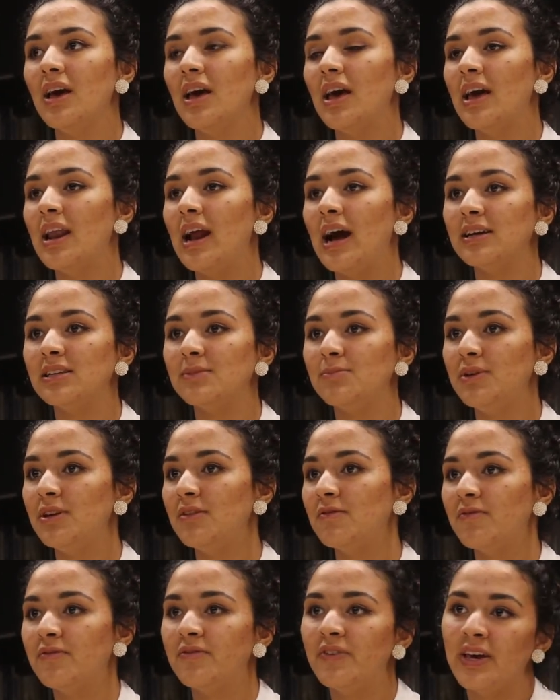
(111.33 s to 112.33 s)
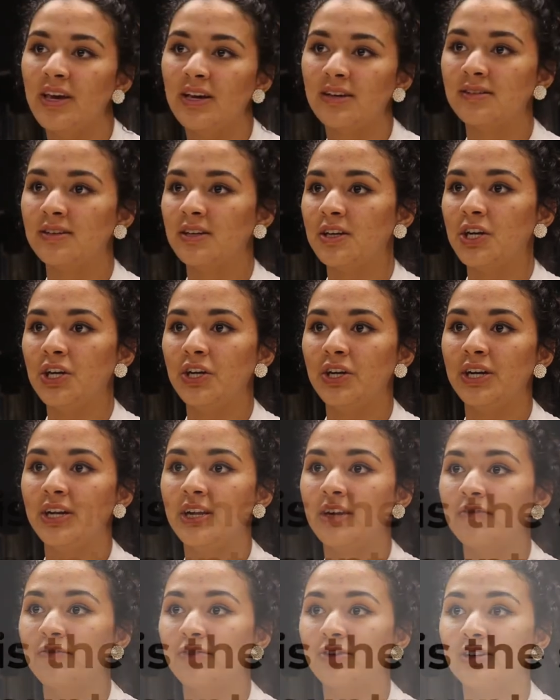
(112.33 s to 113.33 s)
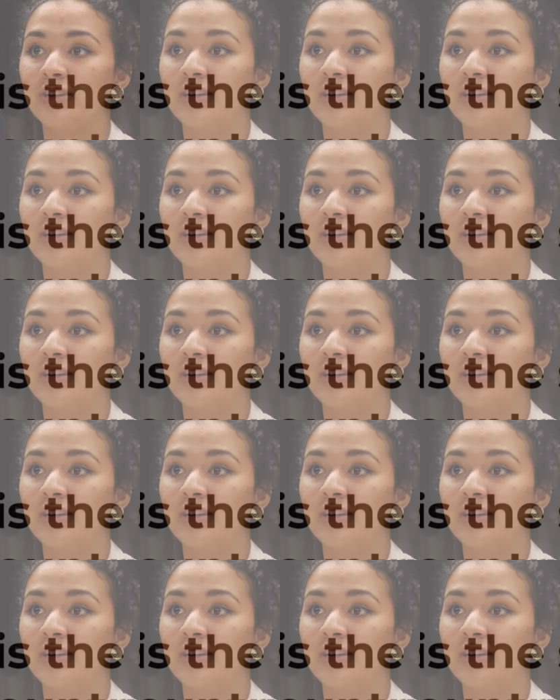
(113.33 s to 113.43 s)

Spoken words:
it has been fake security for